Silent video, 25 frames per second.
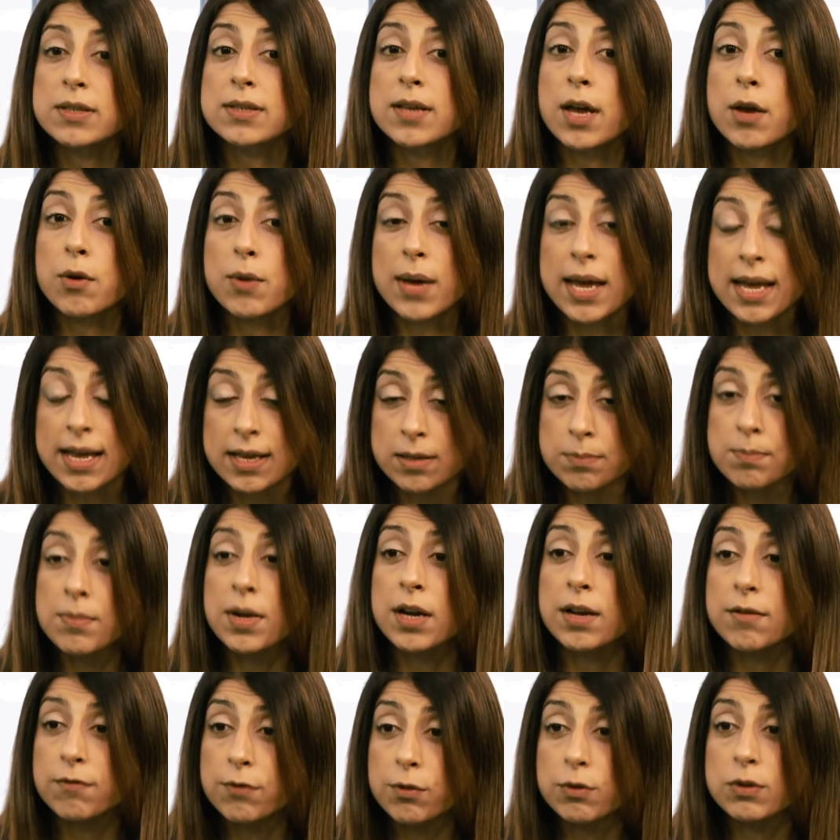So it's
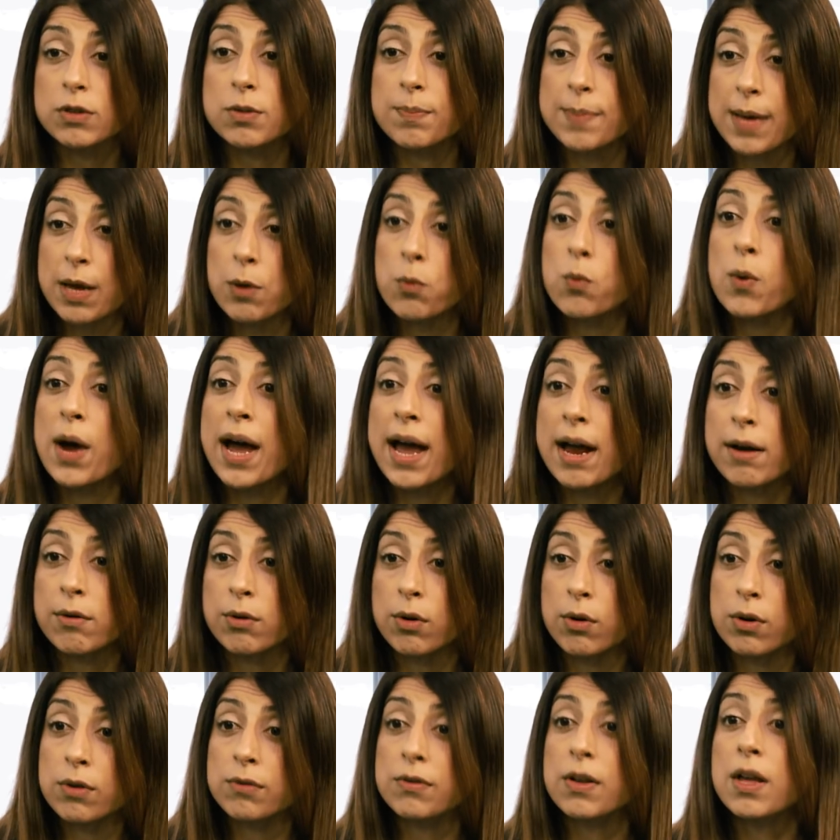mindful to be
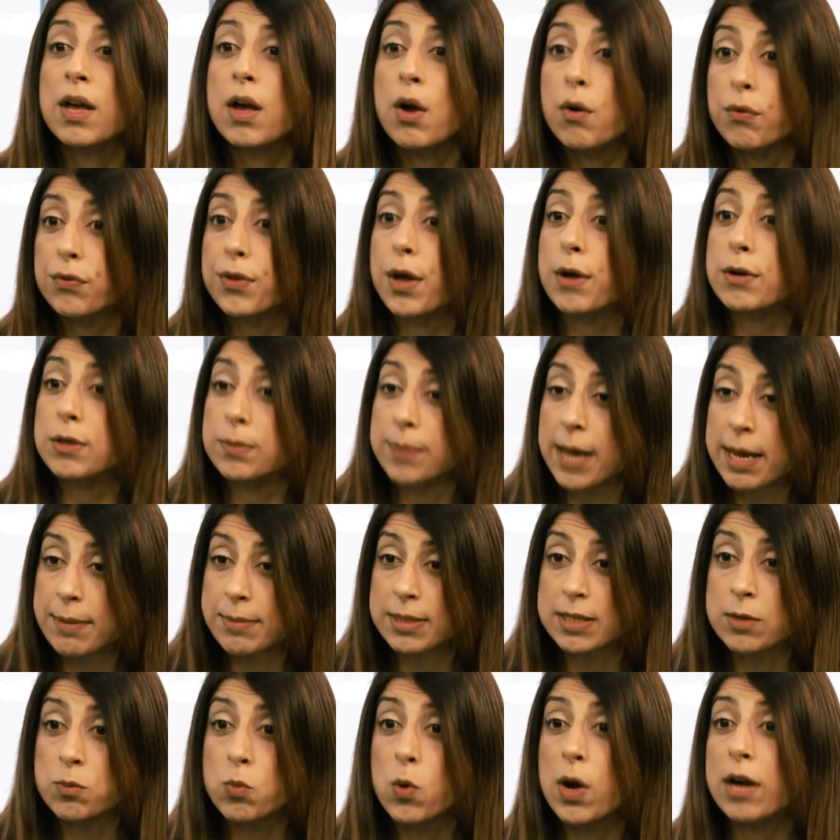aware of those
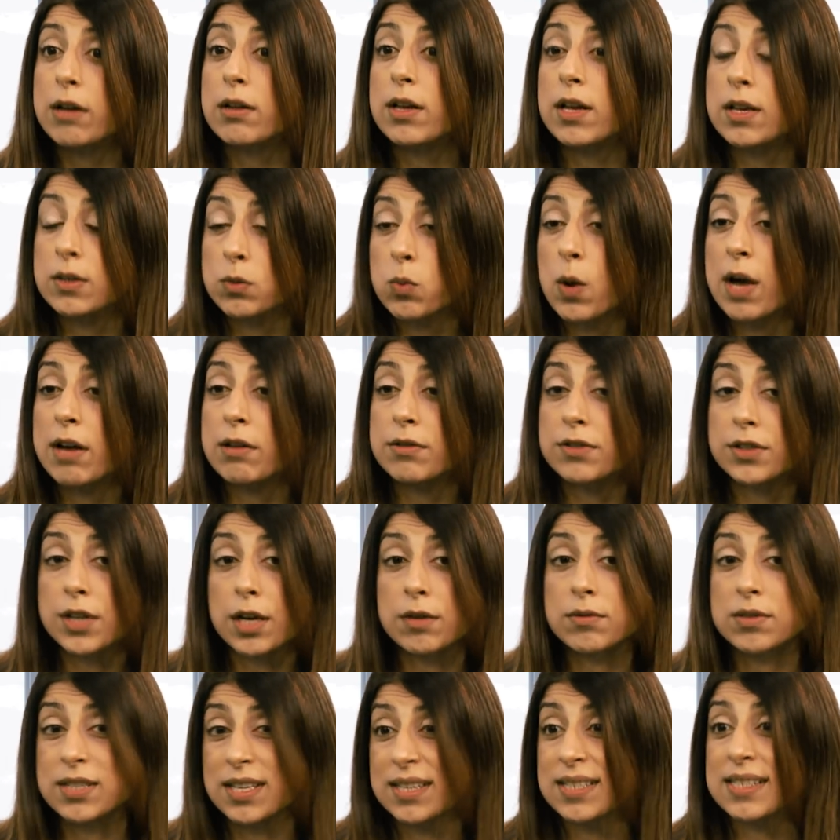payments as well and
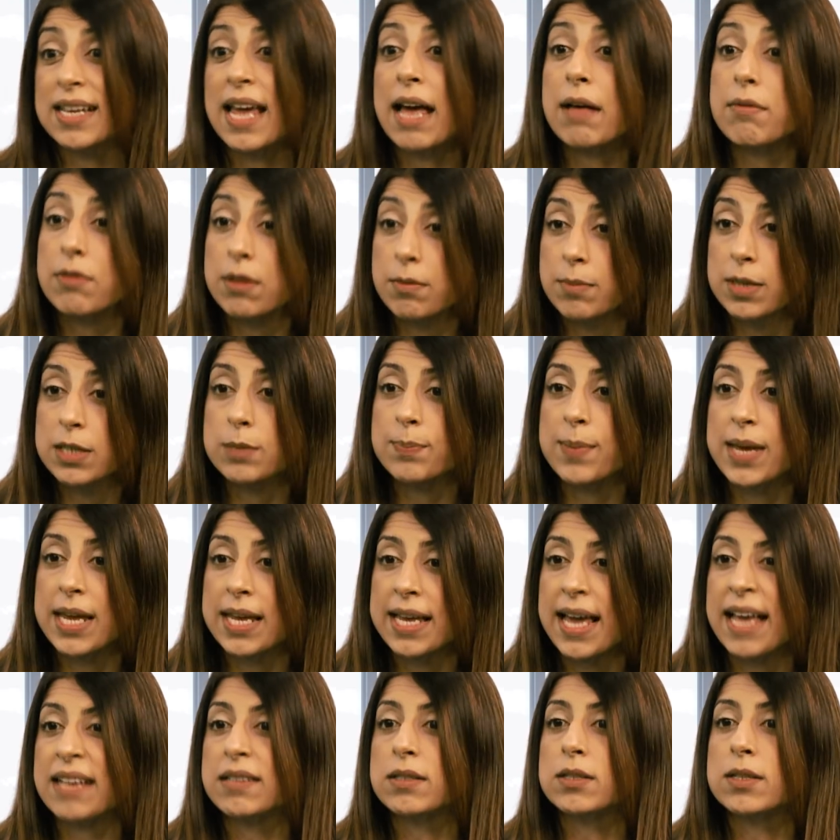don't discount them as
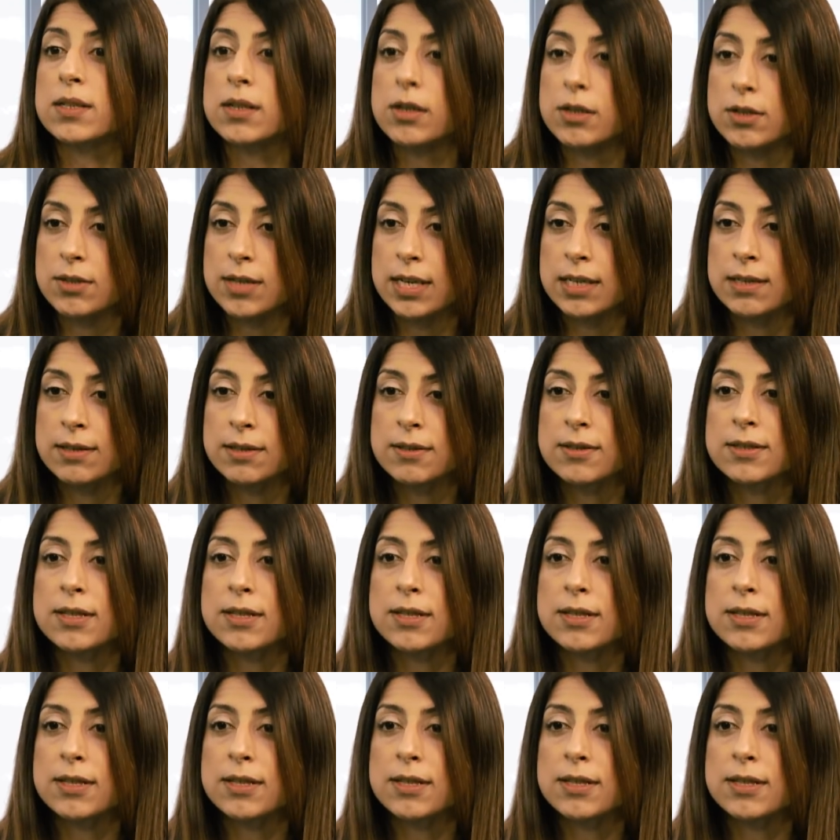being excluded.